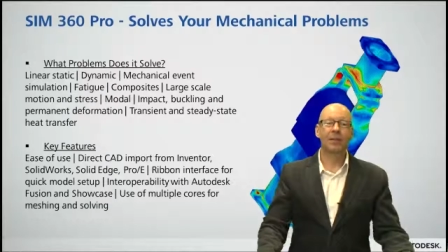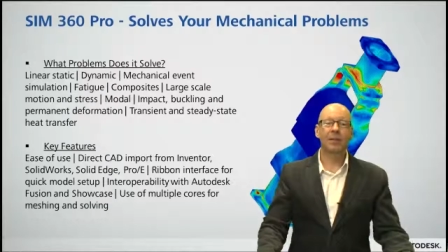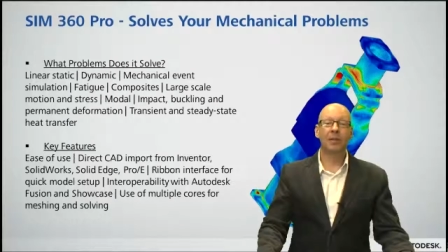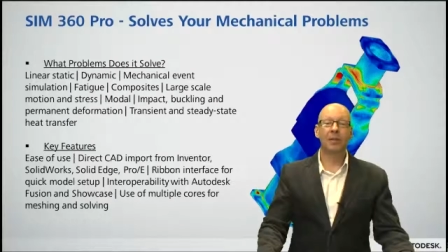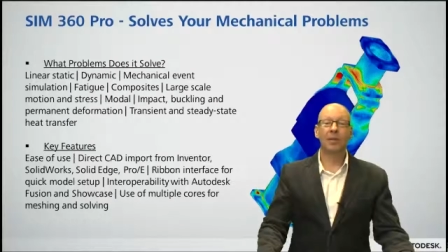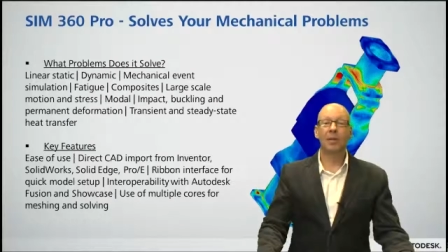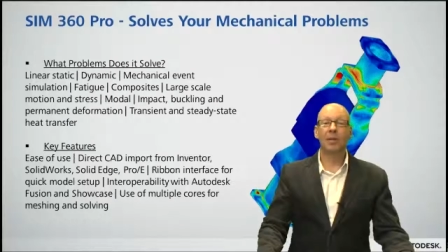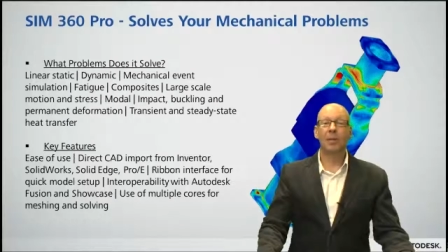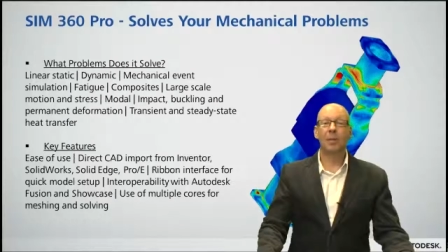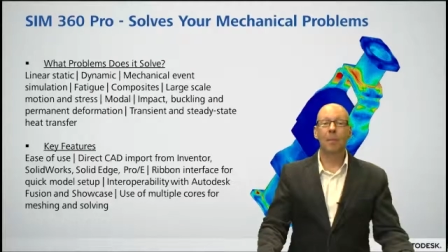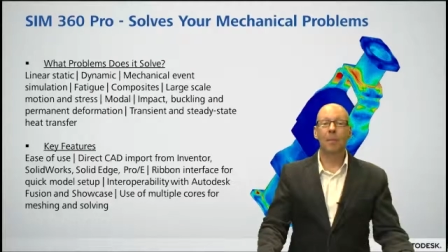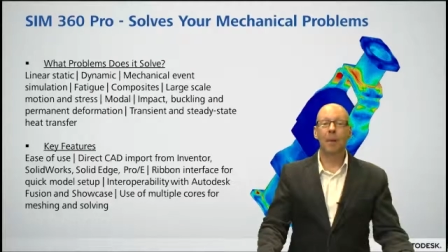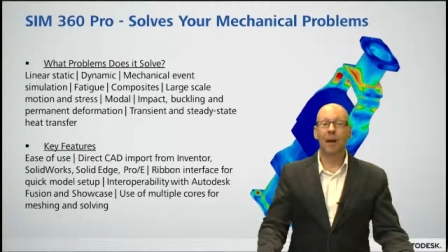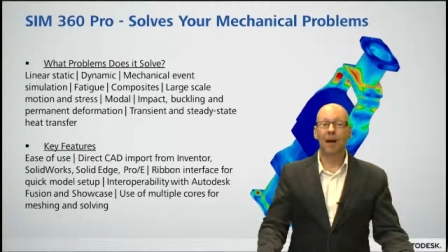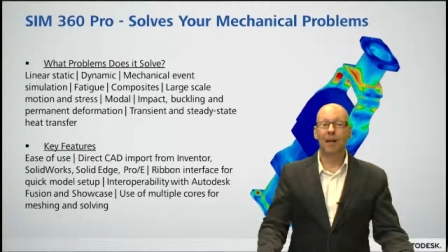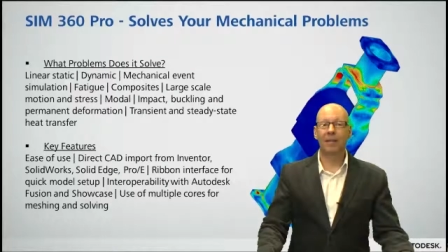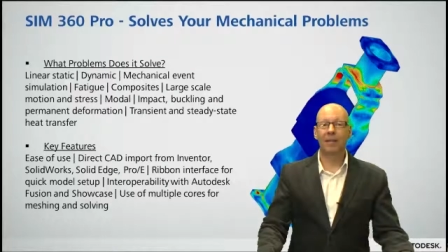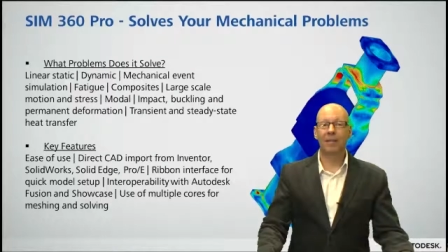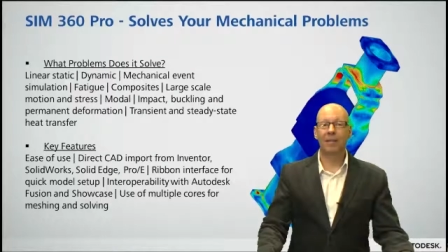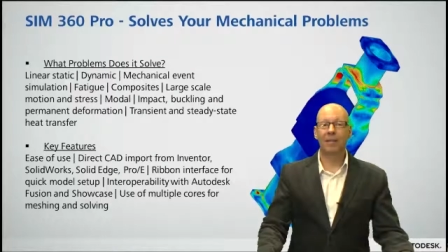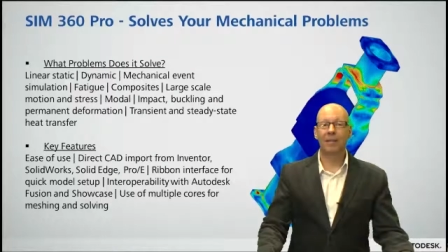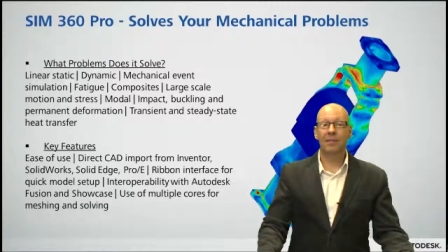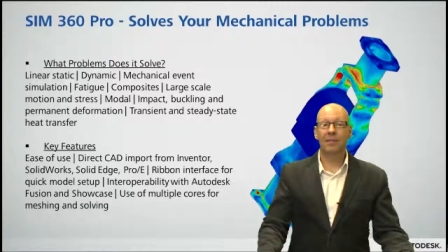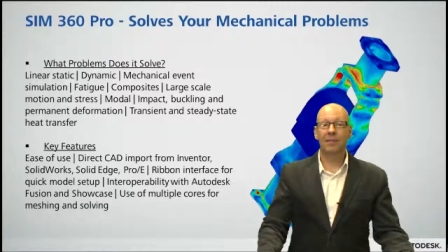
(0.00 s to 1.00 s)
look at
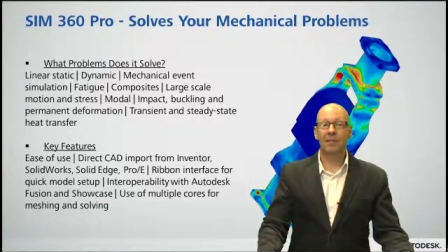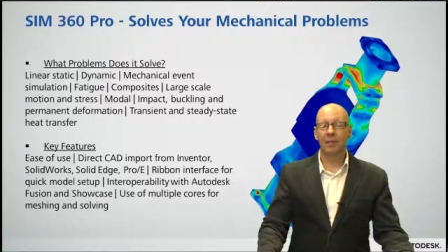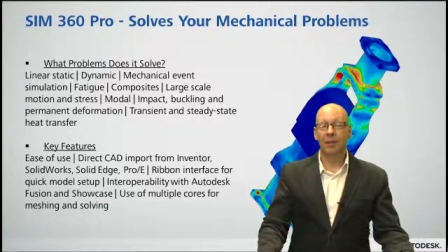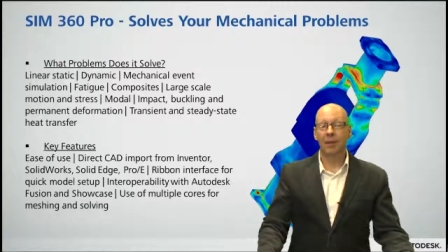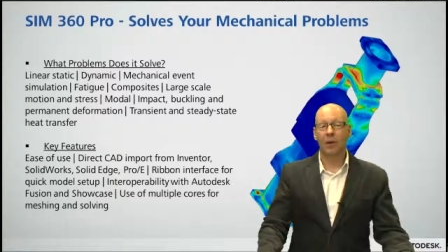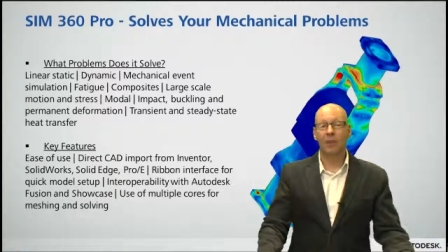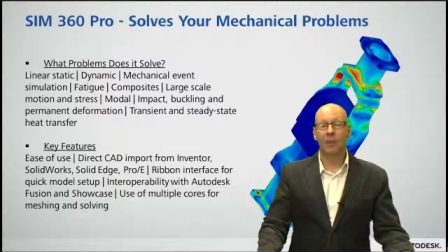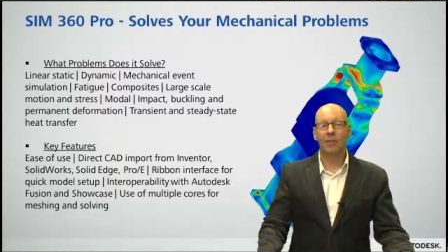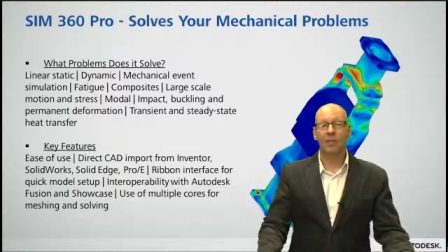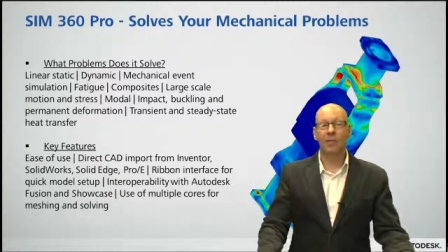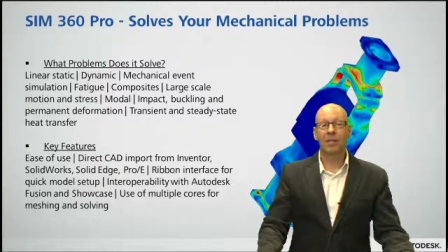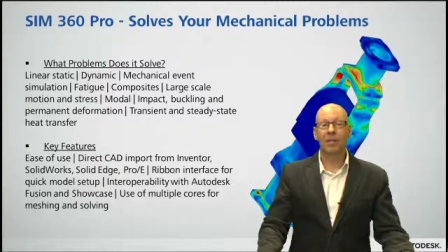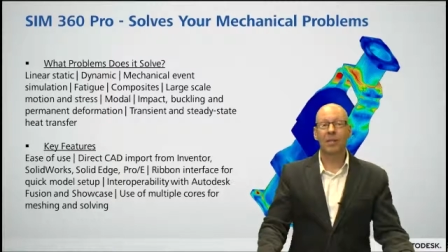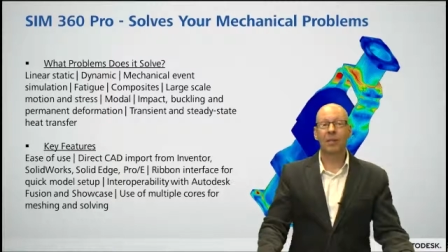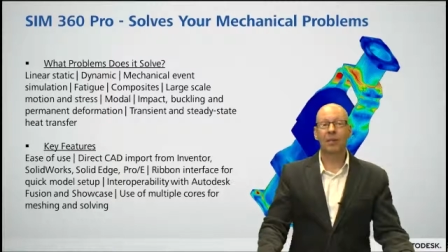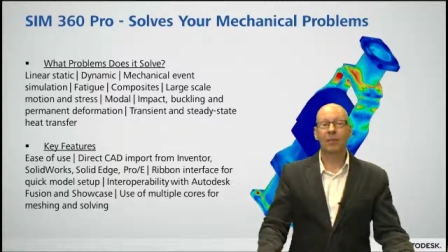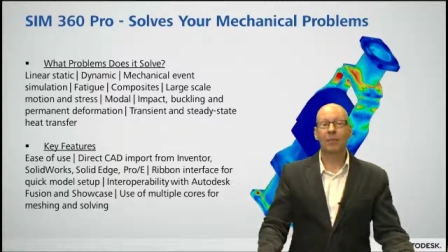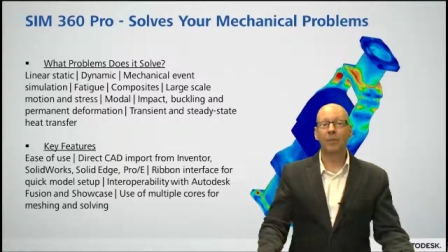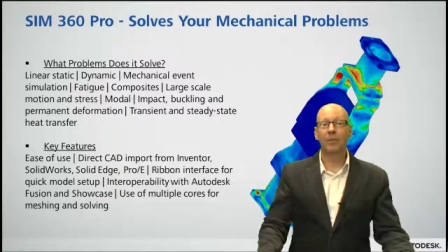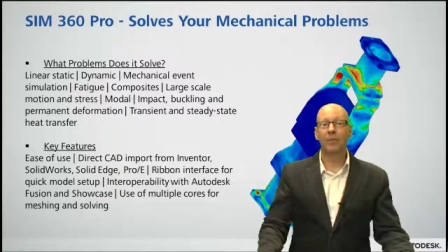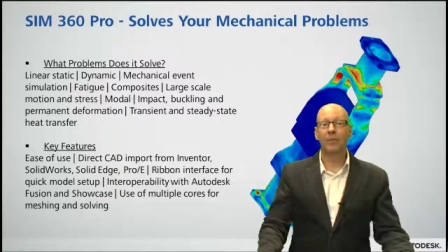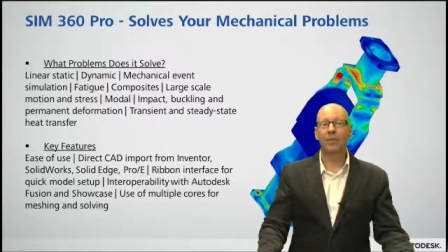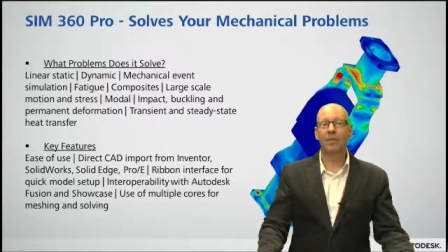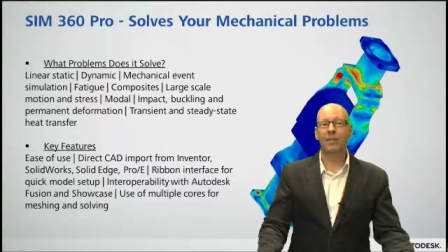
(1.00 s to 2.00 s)
composites, large-scale
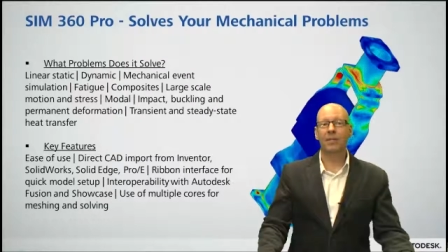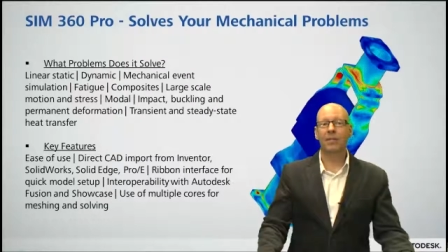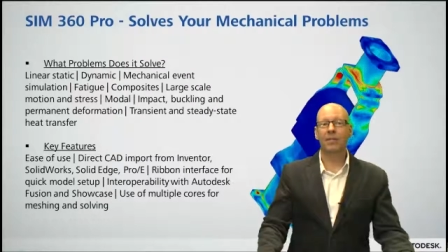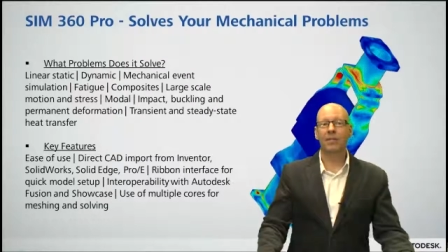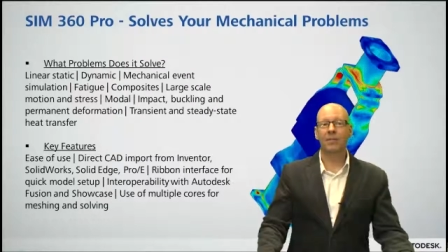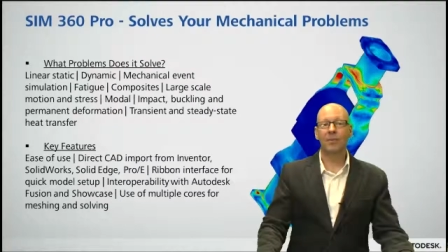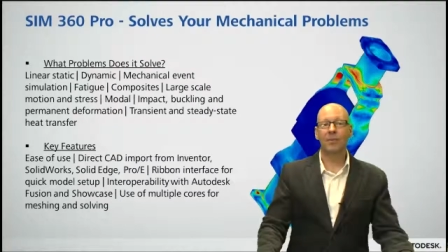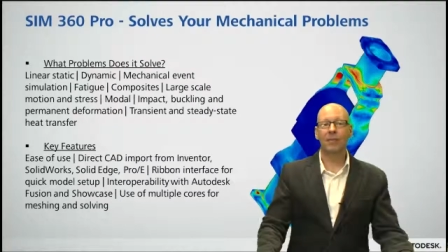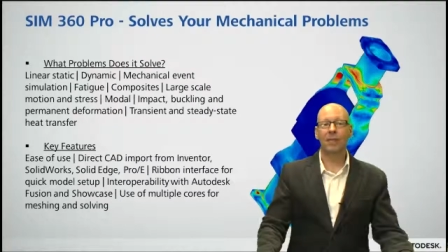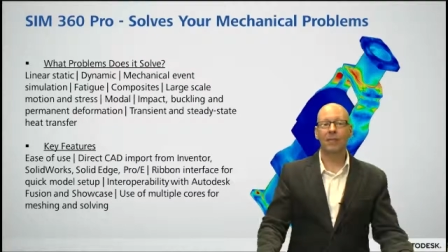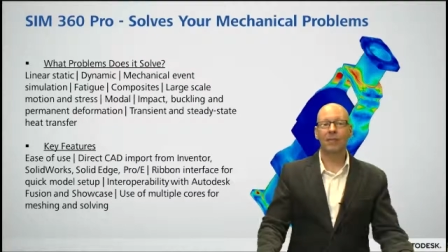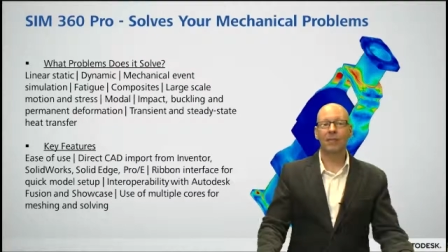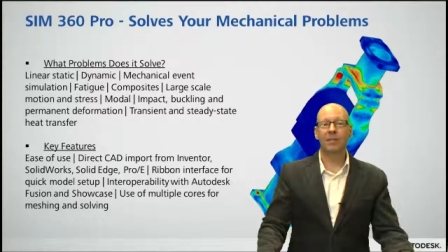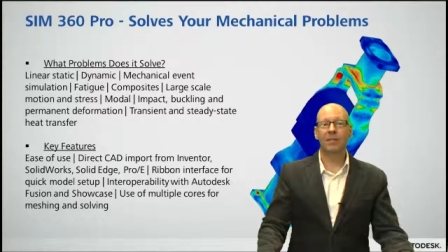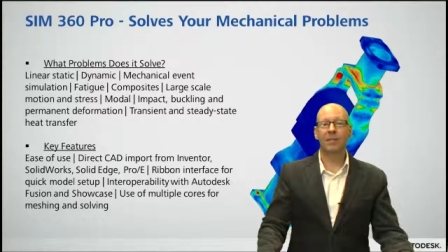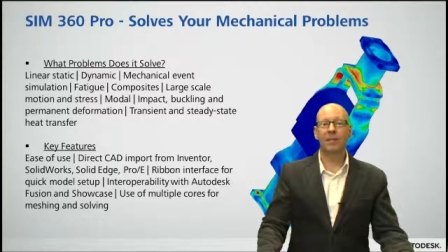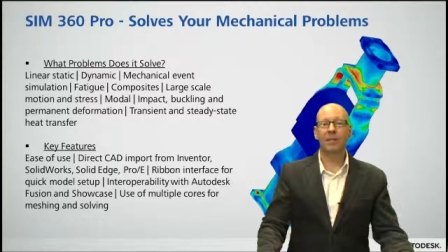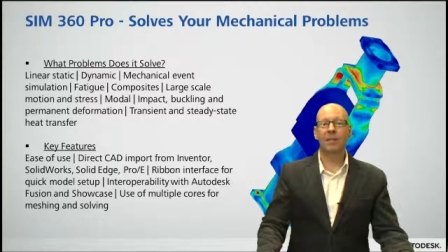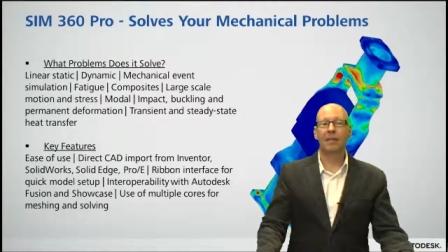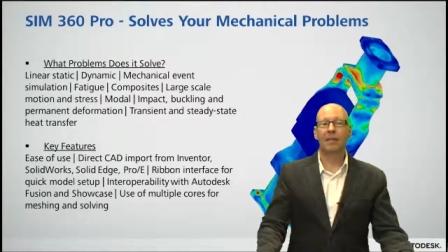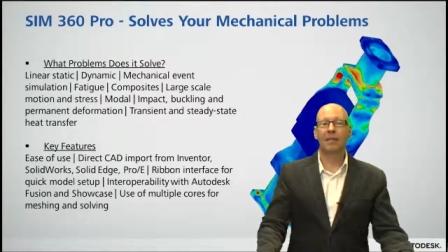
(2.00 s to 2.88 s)
motion and stress,